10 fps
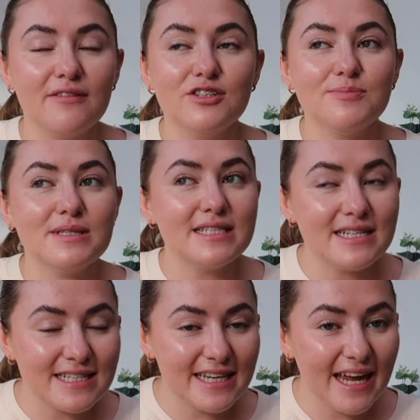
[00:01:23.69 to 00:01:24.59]
I've just been
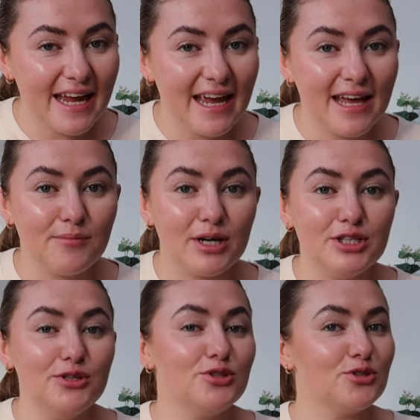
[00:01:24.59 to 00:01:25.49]
sitting here in my
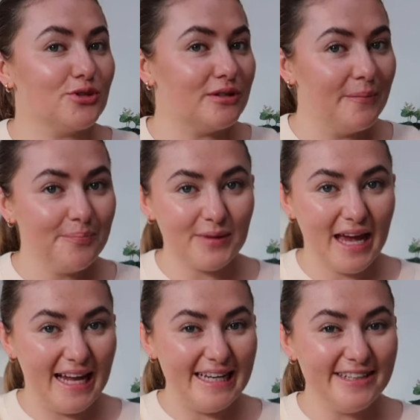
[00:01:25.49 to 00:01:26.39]
usual
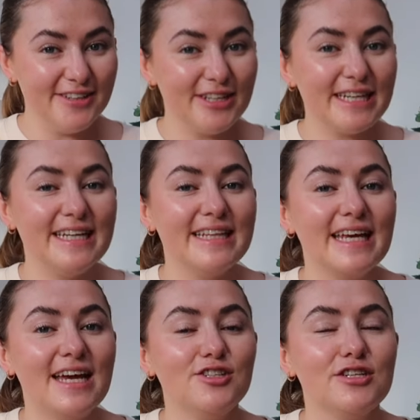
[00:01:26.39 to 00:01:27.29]
Ellie nook in the
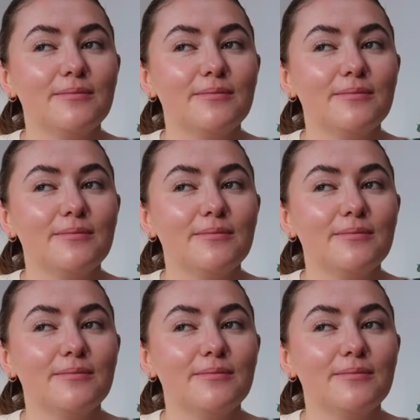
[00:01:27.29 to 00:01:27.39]
kitchen.